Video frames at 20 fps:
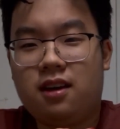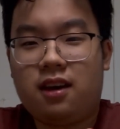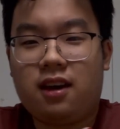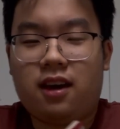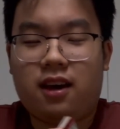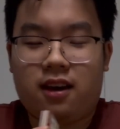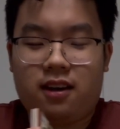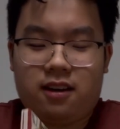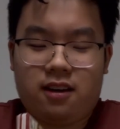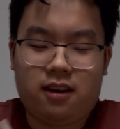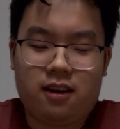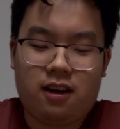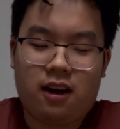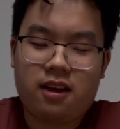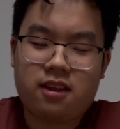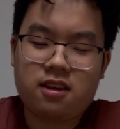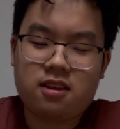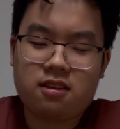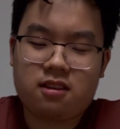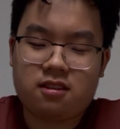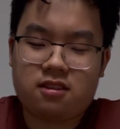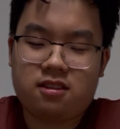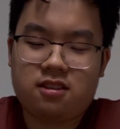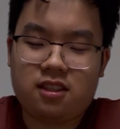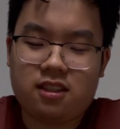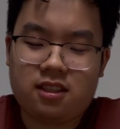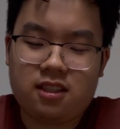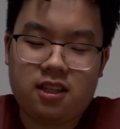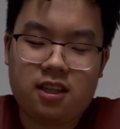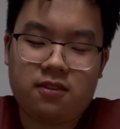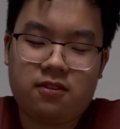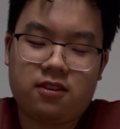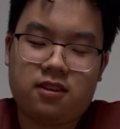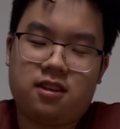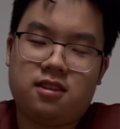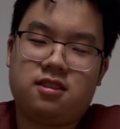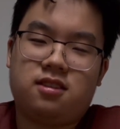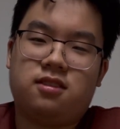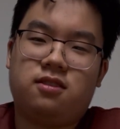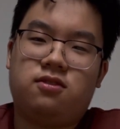And I think the
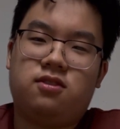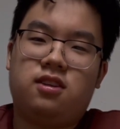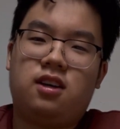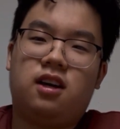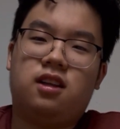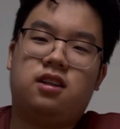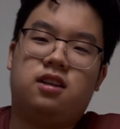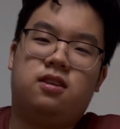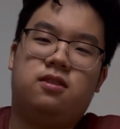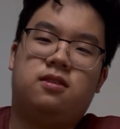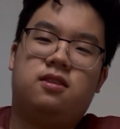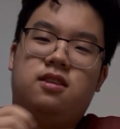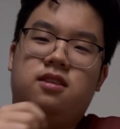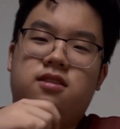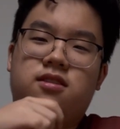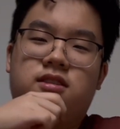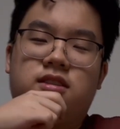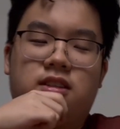significance of yellow is